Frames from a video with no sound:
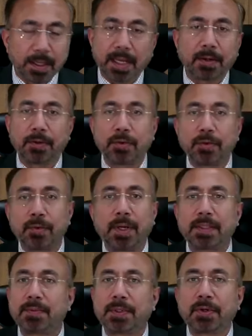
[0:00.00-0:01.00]
Like you,
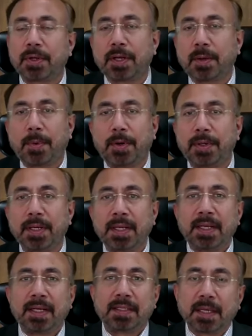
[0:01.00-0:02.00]
as we're talking about
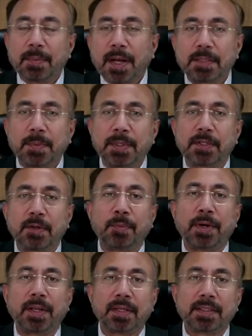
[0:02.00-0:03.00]
some aspects of
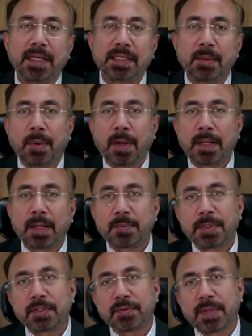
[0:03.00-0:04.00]
political science, some
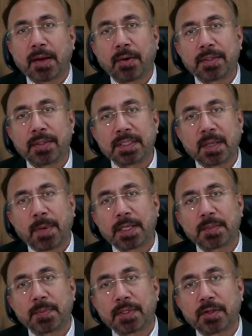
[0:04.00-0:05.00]
aspects of psychology, some
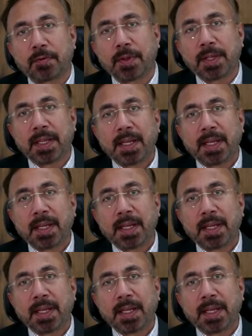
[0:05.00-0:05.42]
aspects of